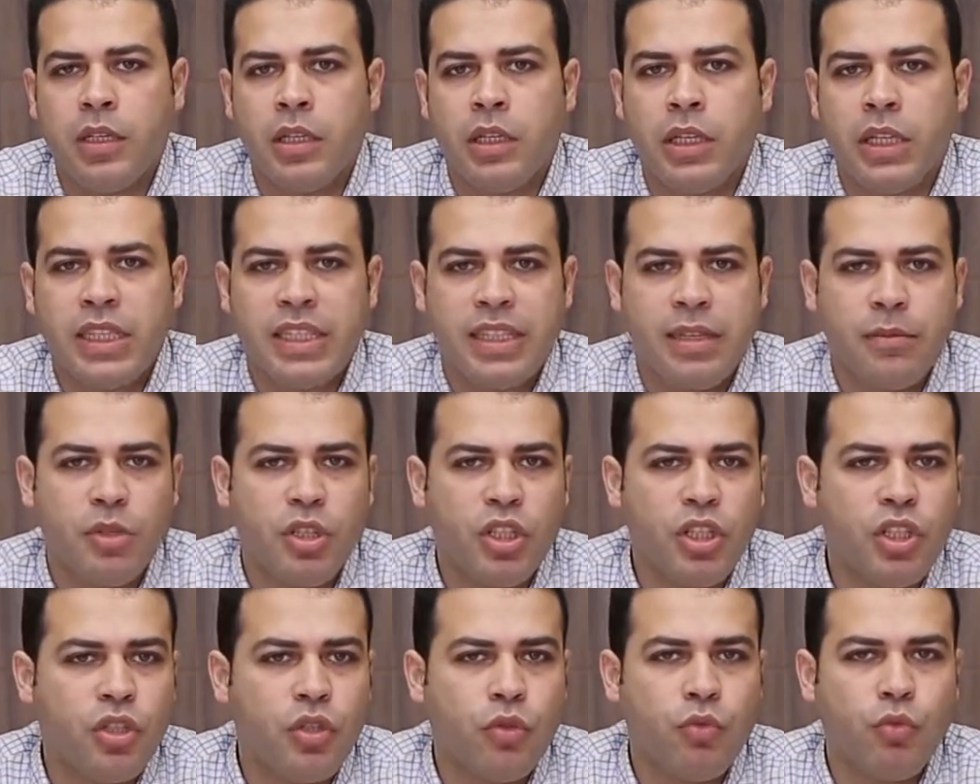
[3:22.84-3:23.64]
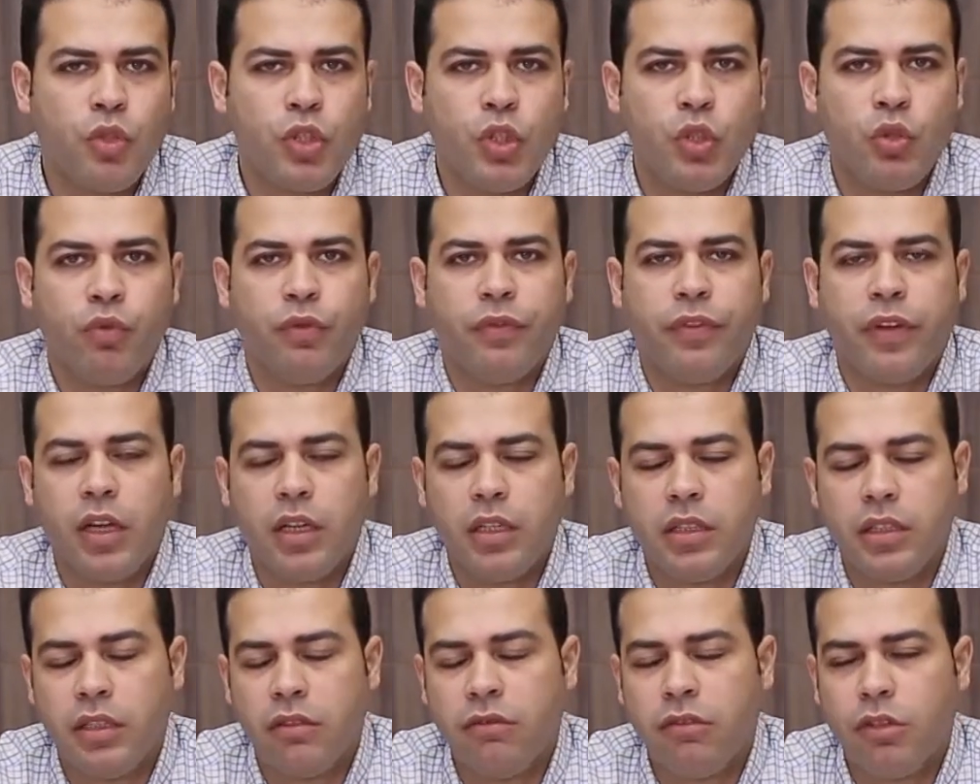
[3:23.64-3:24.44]
examination. When you
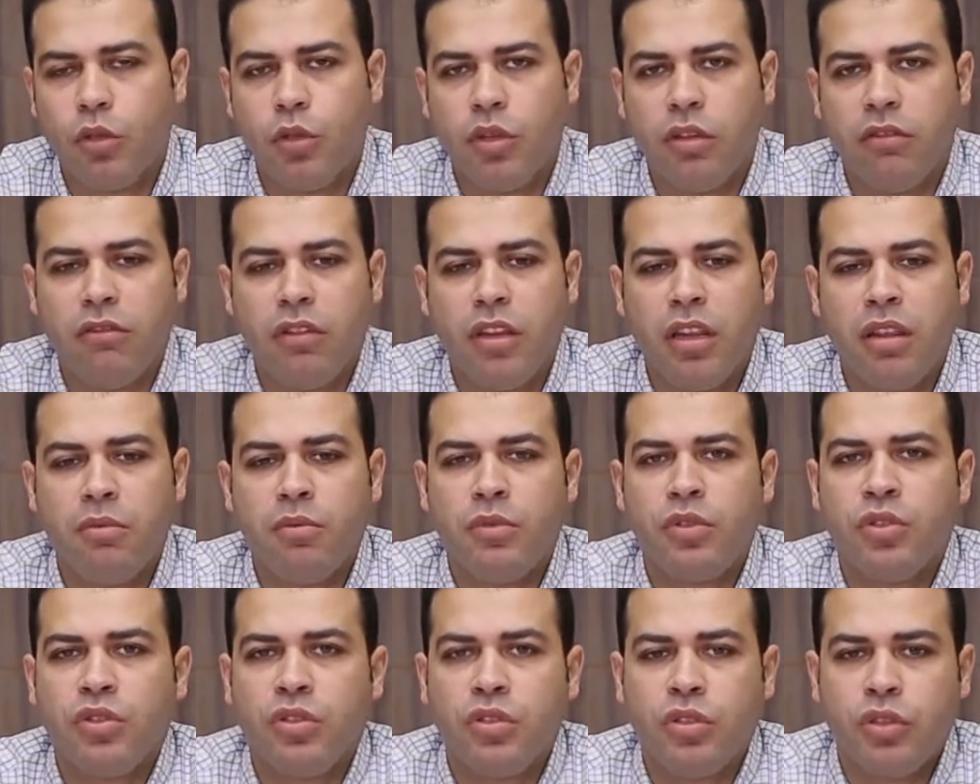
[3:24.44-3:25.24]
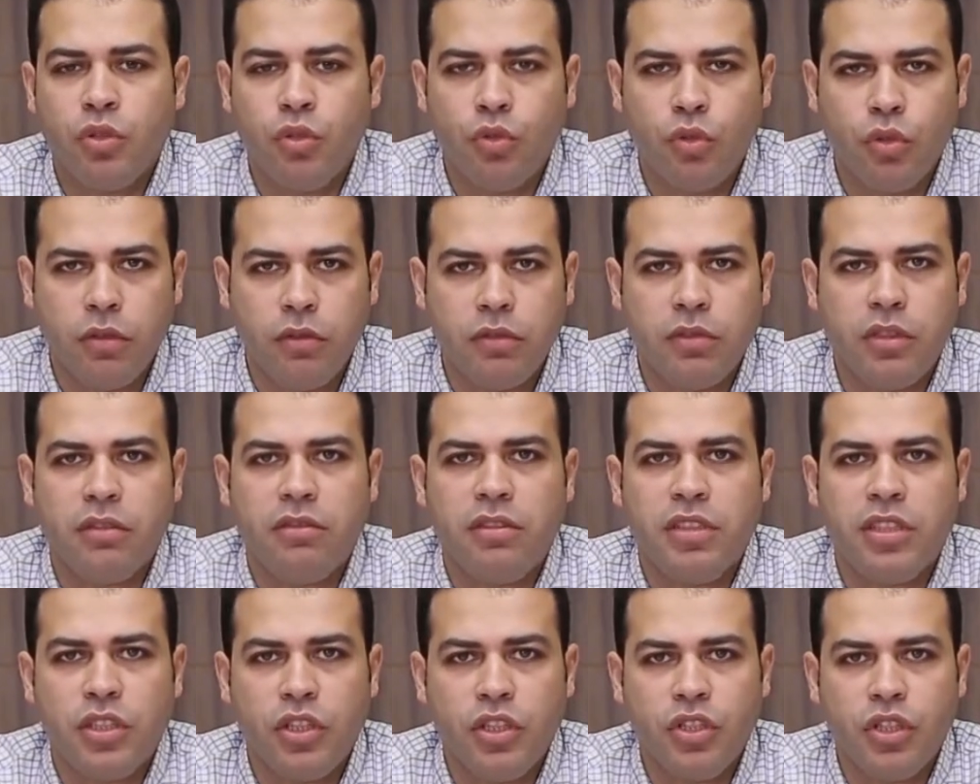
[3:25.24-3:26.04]
find a irregular rhythm, you order
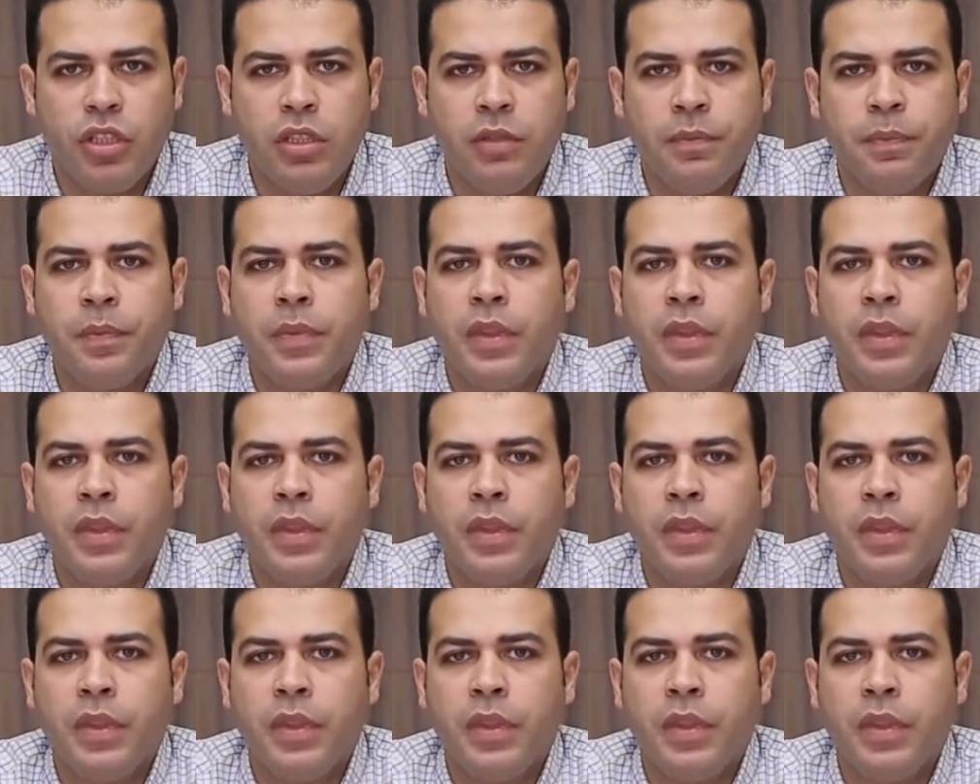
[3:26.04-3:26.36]
ECG,